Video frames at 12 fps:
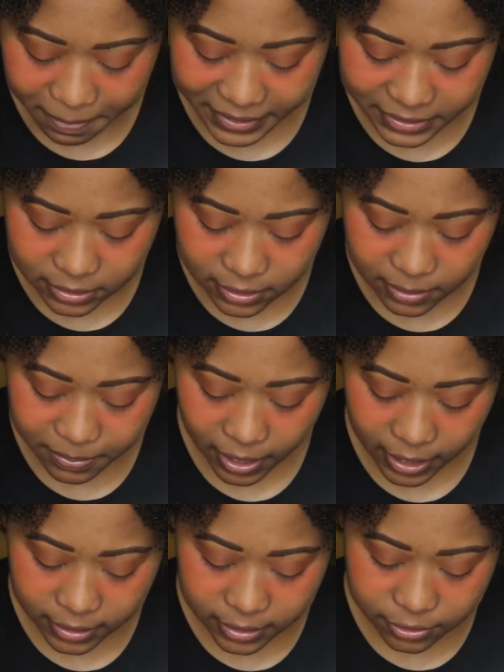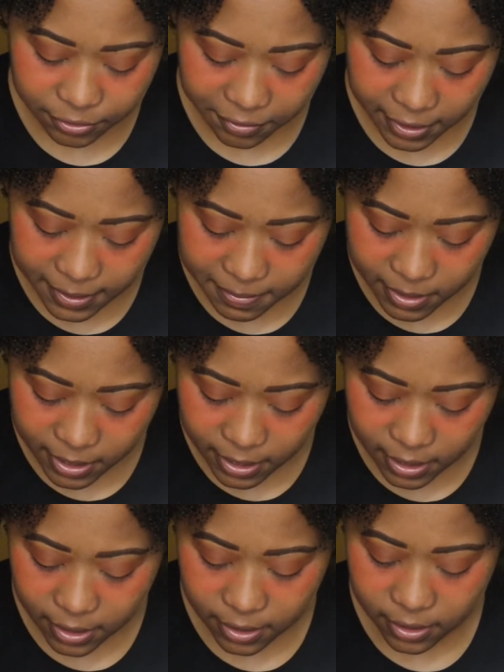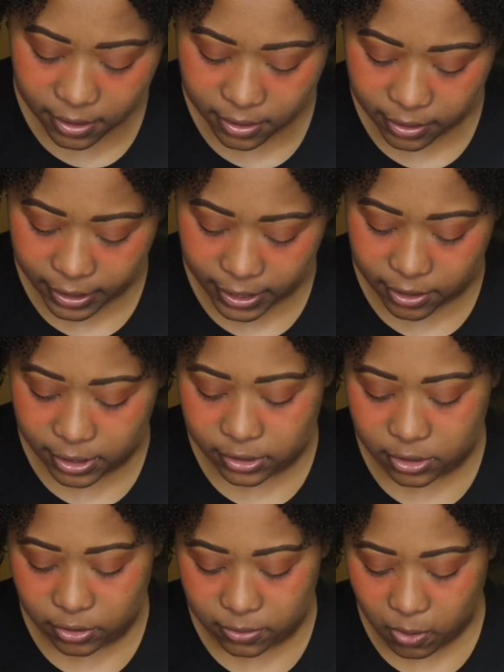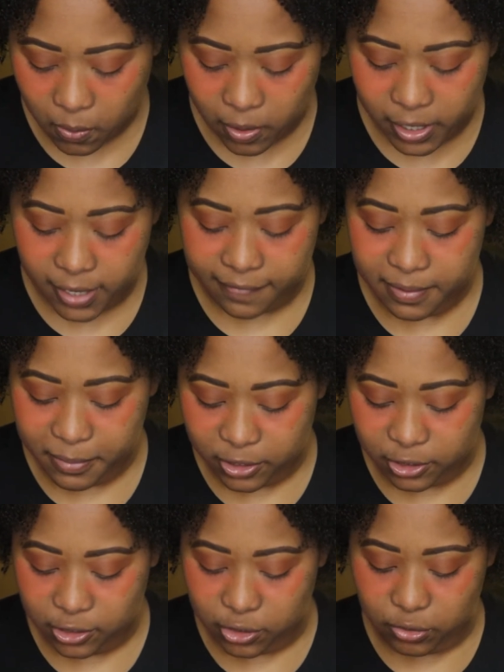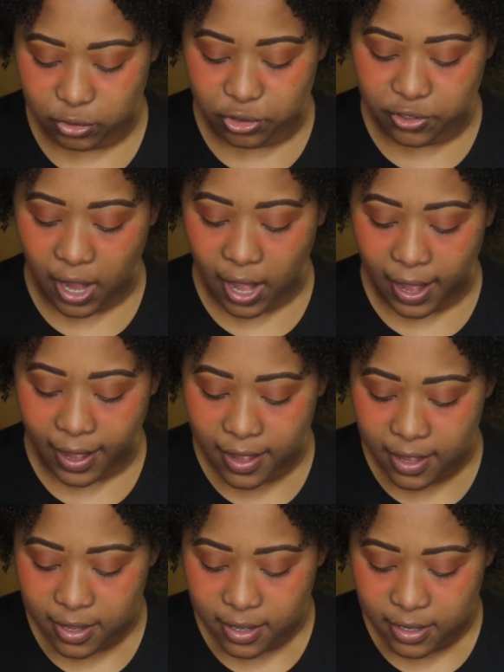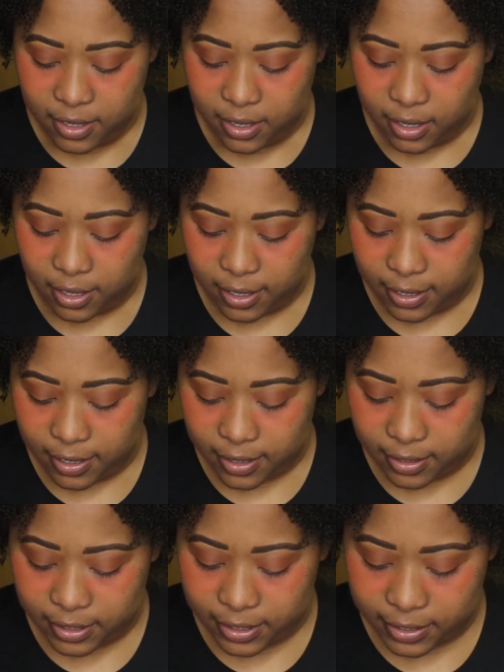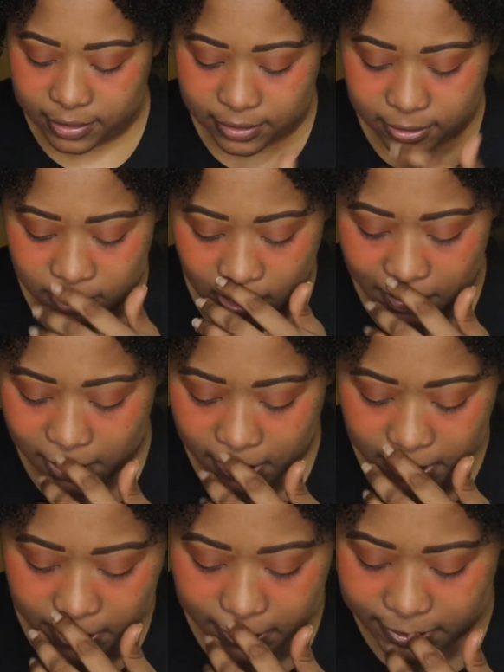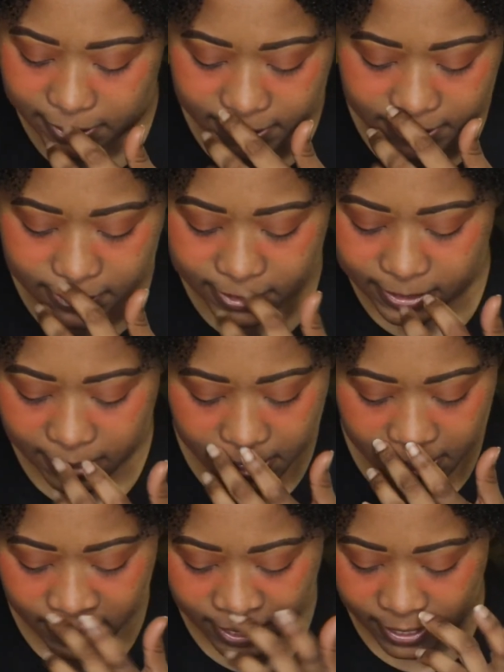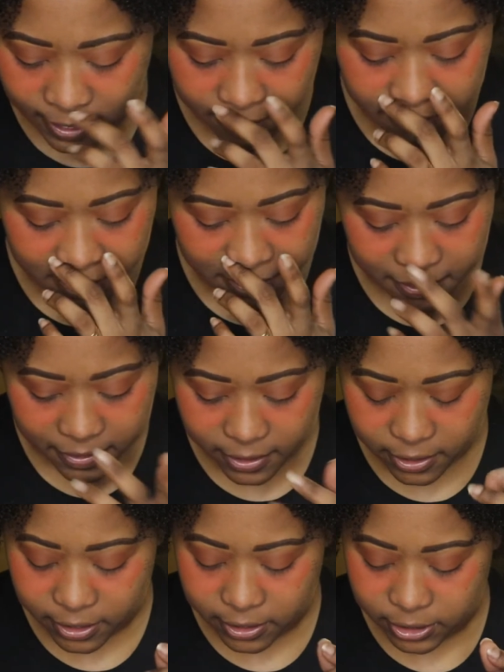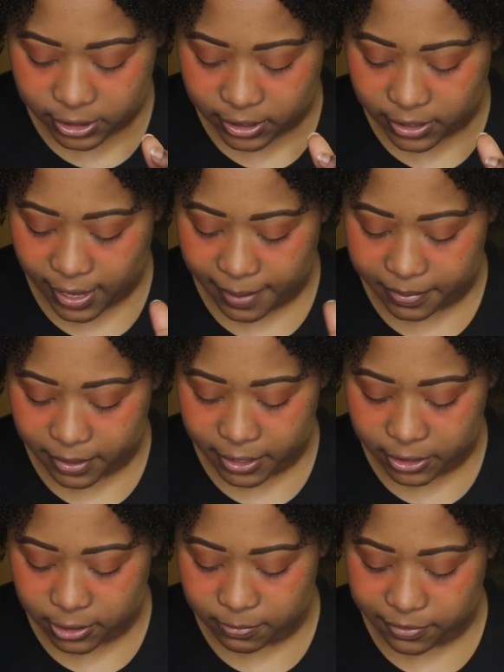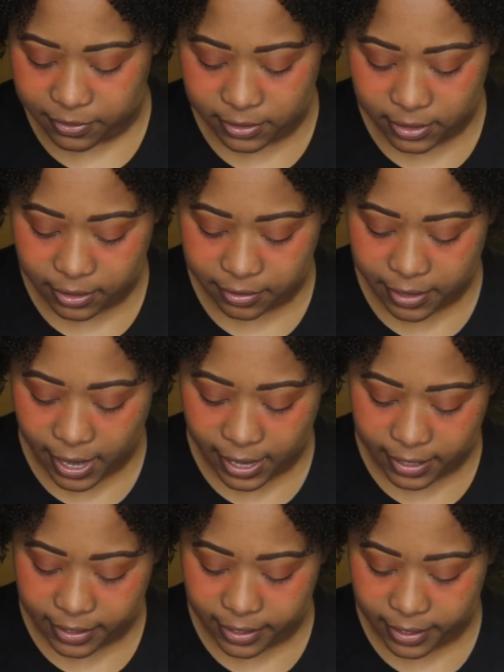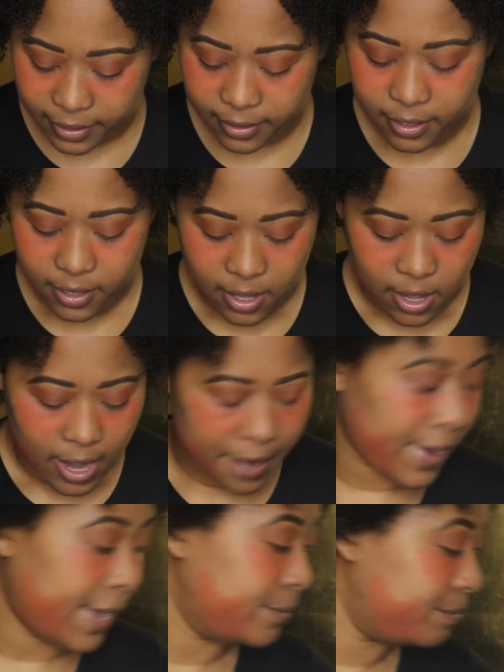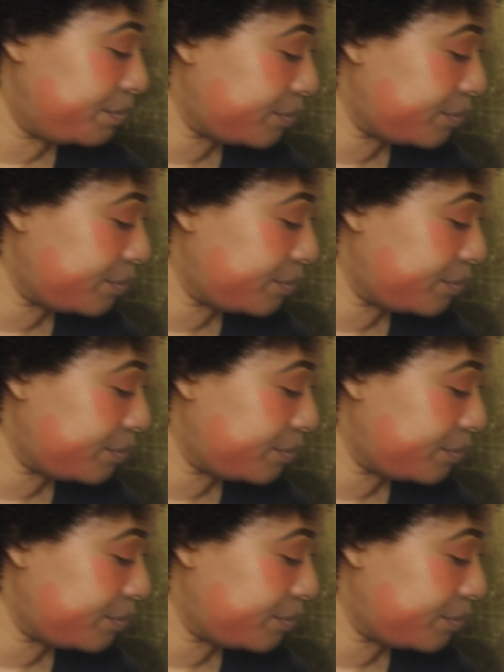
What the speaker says: until the product is creamy. Okay, you need to use more water. Make sure it's too dry. Key is to start with a good consistency, layering, thinner, sheet application, and result crackling. Alright.